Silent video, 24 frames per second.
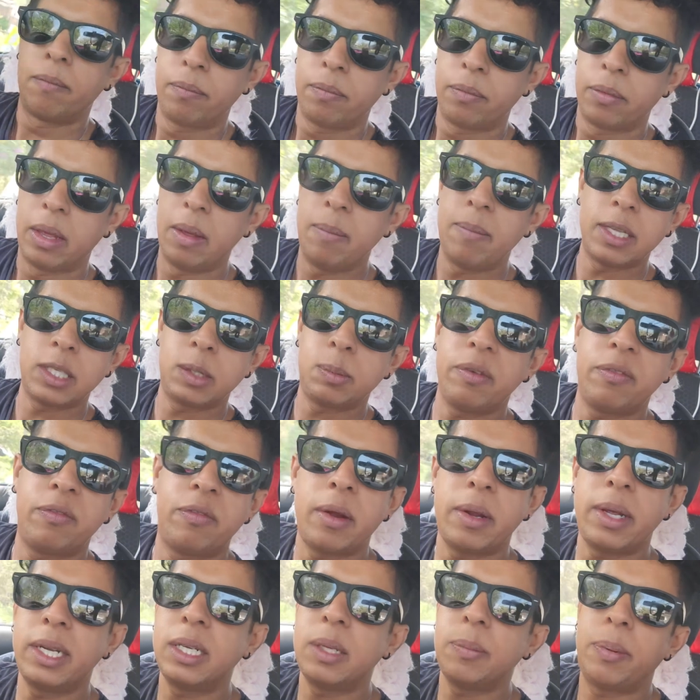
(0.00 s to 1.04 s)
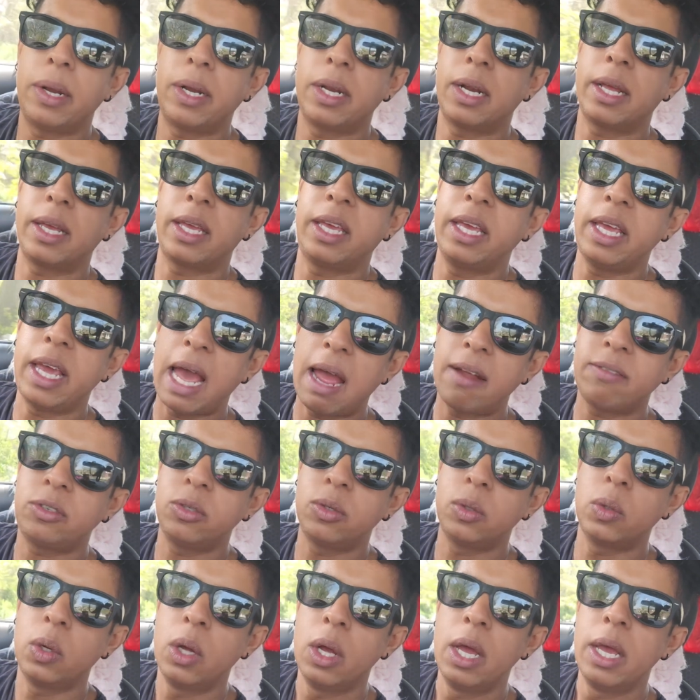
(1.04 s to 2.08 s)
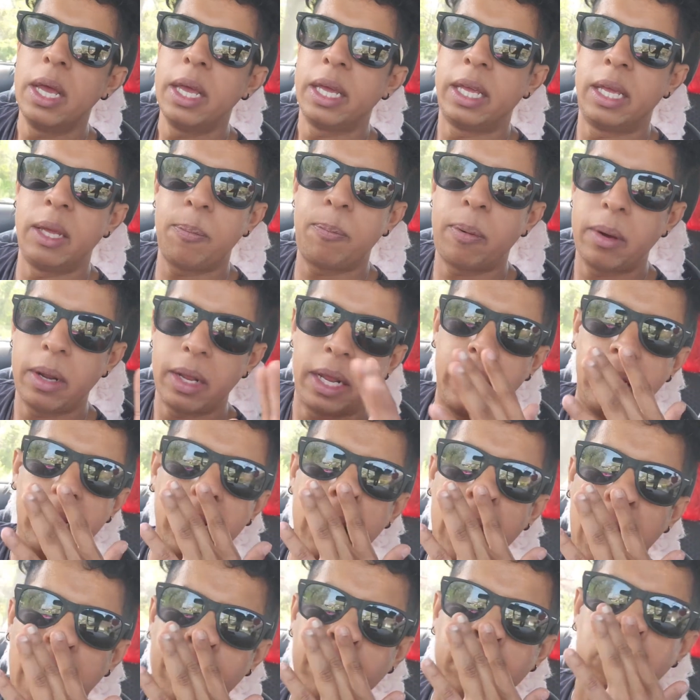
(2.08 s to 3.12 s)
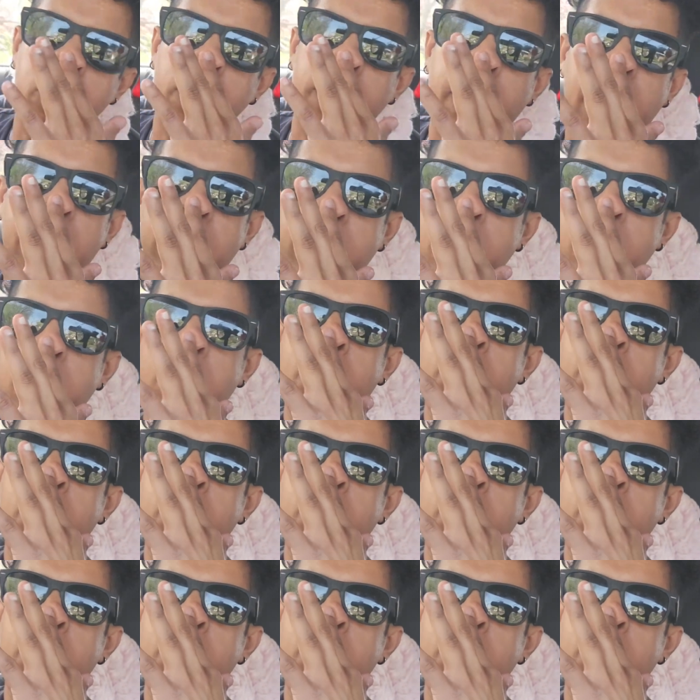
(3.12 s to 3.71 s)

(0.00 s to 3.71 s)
He must be very independent. Like, he have to get